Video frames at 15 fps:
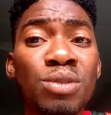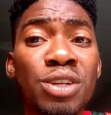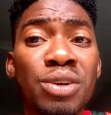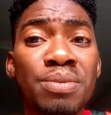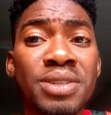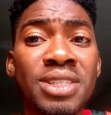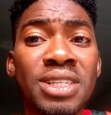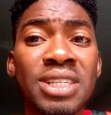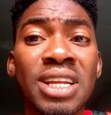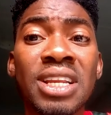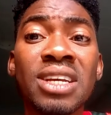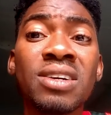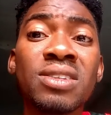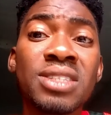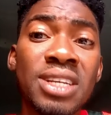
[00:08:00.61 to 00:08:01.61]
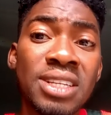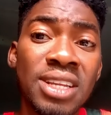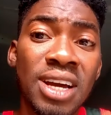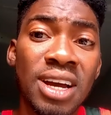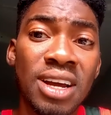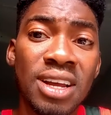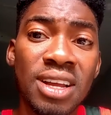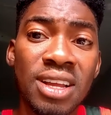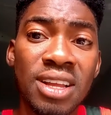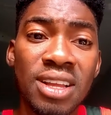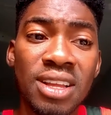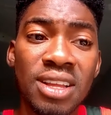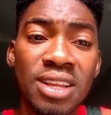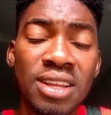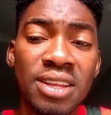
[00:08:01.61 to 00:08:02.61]
money represent? A legal tender.
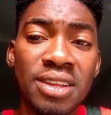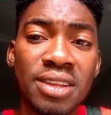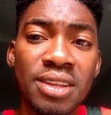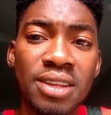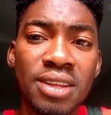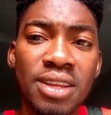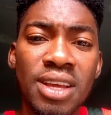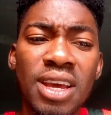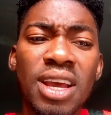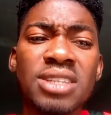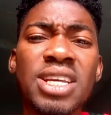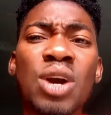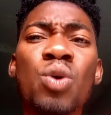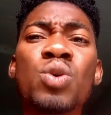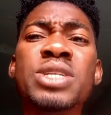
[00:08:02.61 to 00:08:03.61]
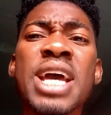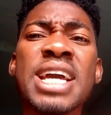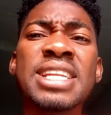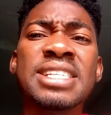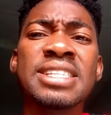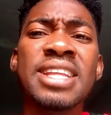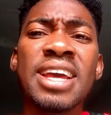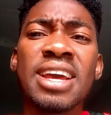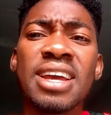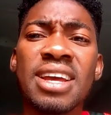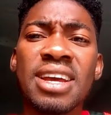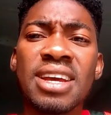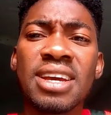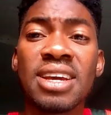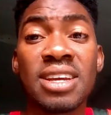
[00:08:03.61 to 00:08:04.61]
He said, whose head is there?
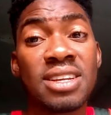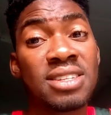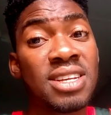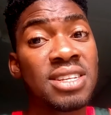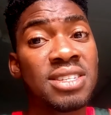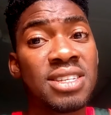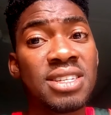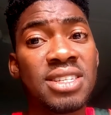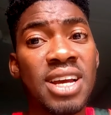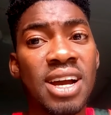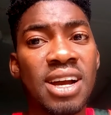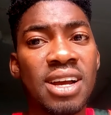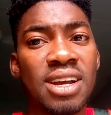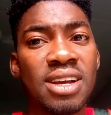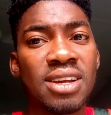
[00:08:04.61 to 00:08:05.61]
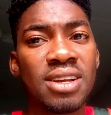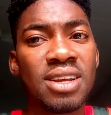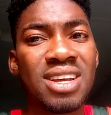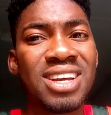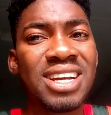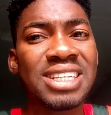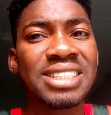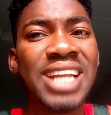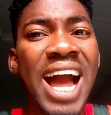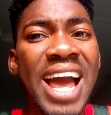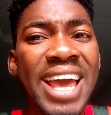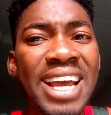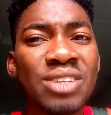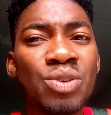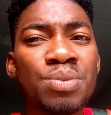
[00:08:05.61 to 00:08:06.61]
They said, Caesar. That
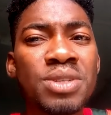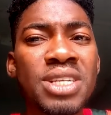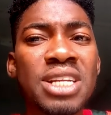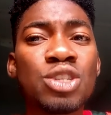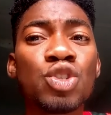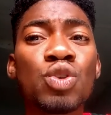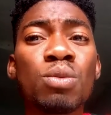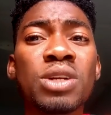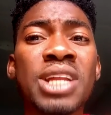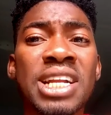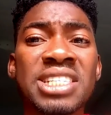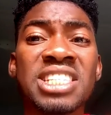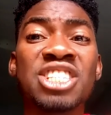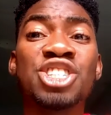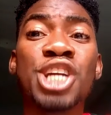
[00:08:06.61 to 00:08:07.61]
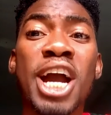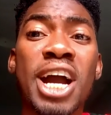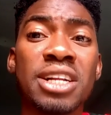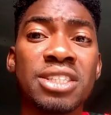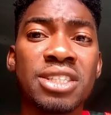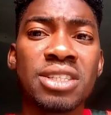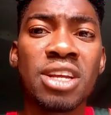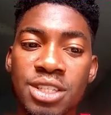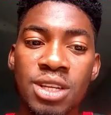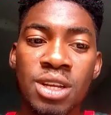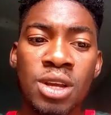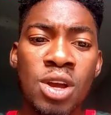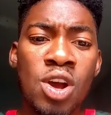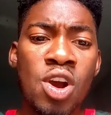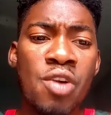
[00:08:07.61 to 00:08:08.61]
head represents somebody that's in charge.
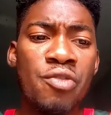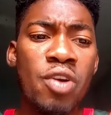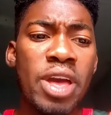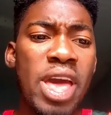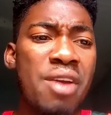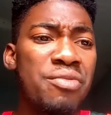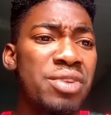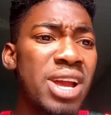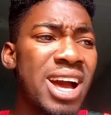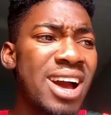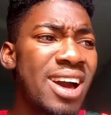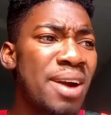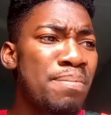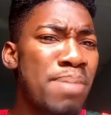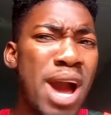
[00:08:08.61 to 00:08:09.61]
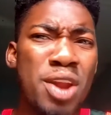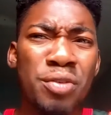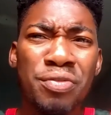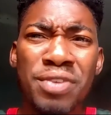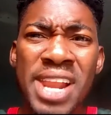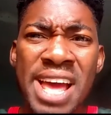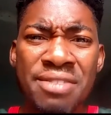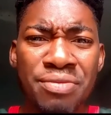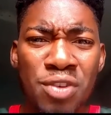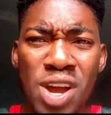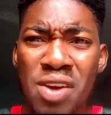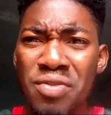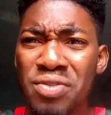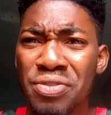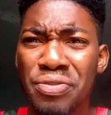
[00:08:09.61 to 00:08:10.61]
For every part of life, for
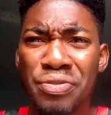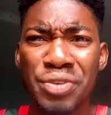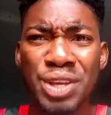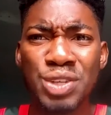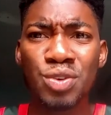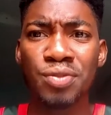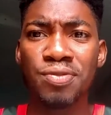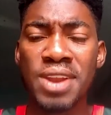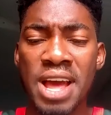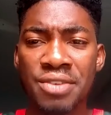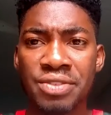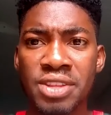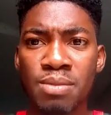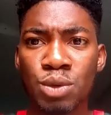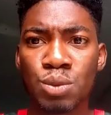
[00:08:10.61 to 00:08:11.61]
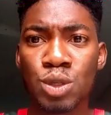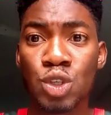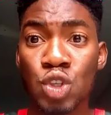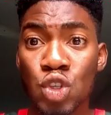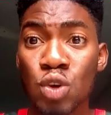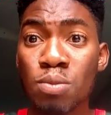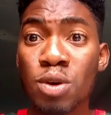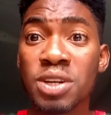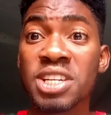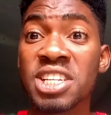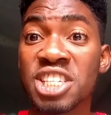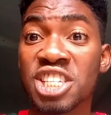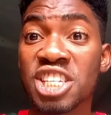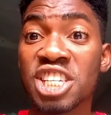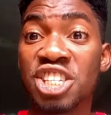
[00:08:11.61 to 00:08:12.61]
every phase of life, there must be
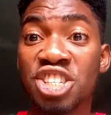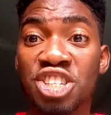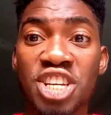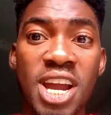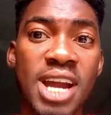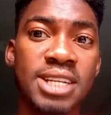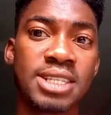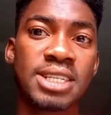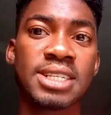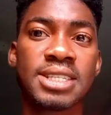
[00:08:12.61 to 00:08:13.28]
somebody in charge.